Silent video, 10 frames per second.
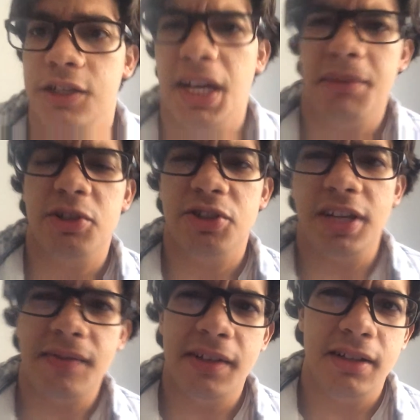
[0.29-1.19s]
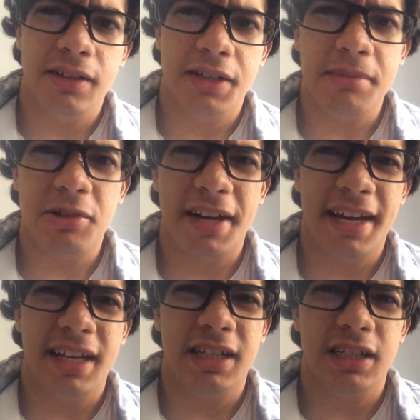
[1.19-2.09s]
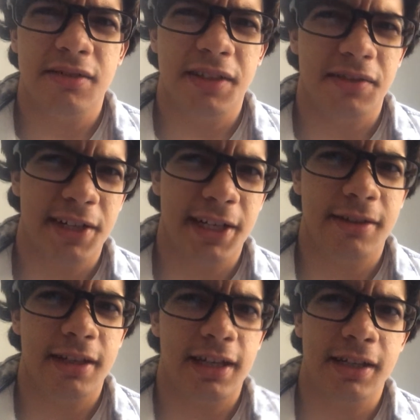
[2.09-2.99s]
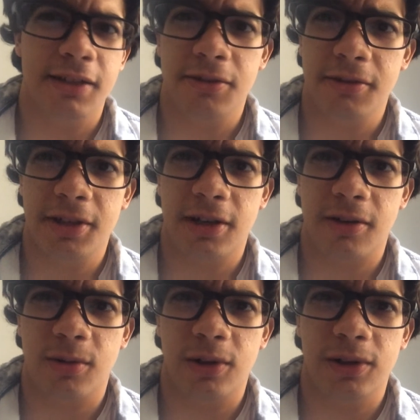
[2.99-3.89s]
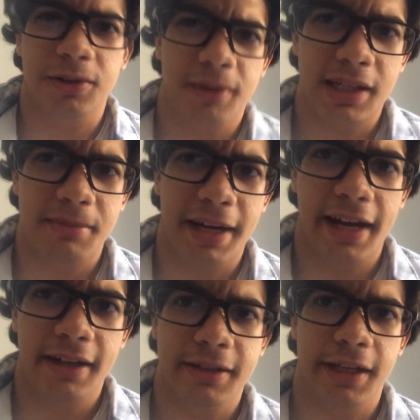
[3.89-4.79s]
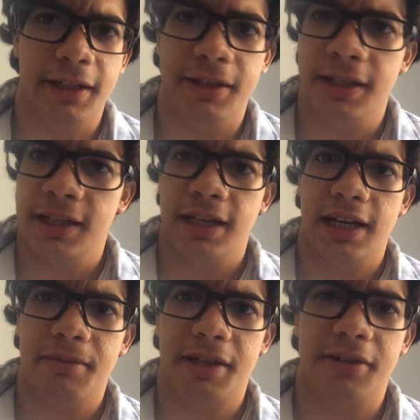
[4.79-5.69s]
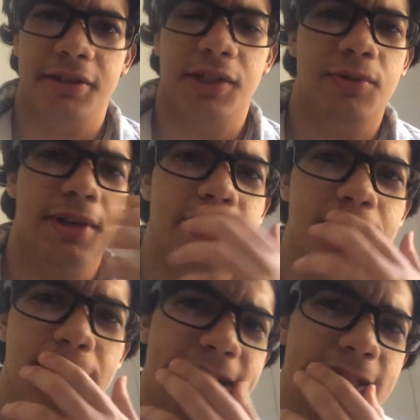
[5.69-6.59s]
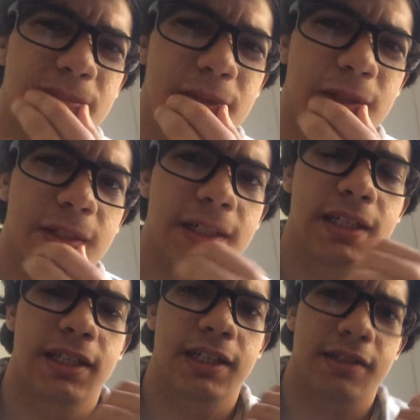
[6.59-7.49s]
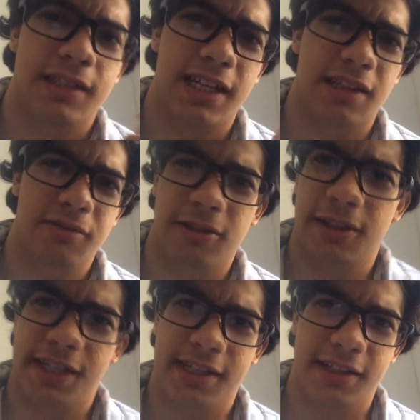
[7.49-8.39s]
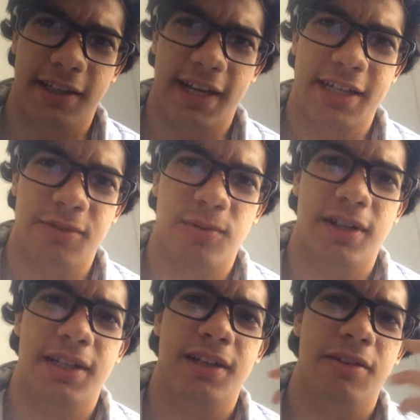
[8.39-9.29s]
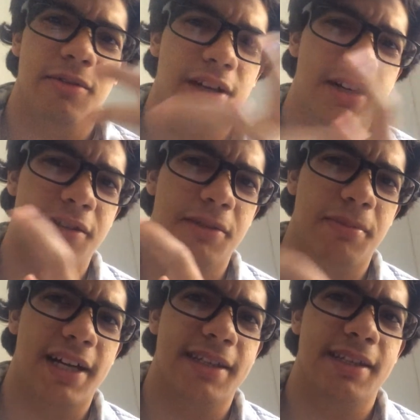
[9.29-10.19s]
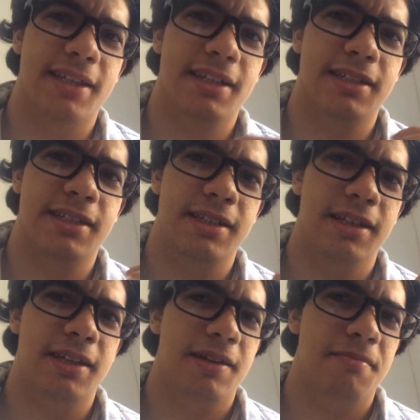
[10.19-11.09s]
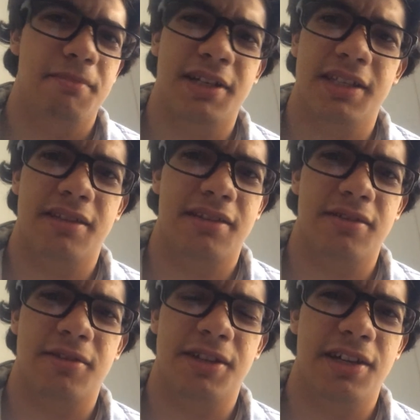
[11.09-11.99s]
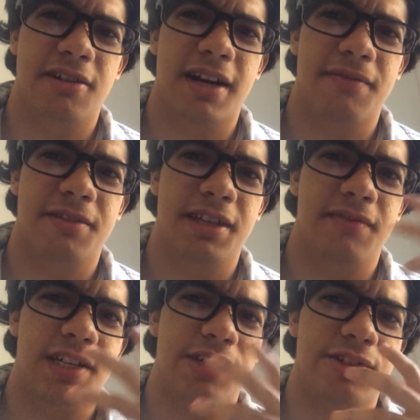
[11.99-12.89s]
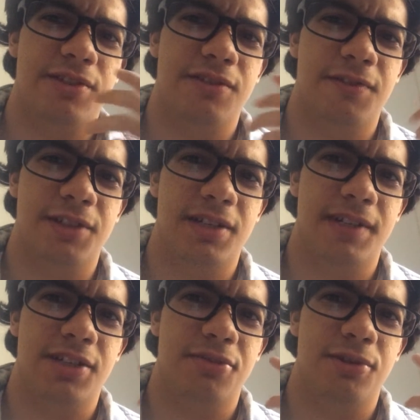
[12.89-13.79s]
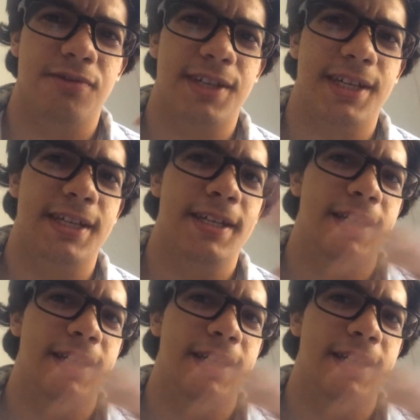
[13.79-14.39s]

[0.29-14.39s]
Chapter 8 of the Infinity Saga, Thor: The Dark World, directed by Alan Taylor. I'm gonna go as quick as possible. It's got the returning cast of the last one. I all know the plot to this. Month or year after the first Avengers movie,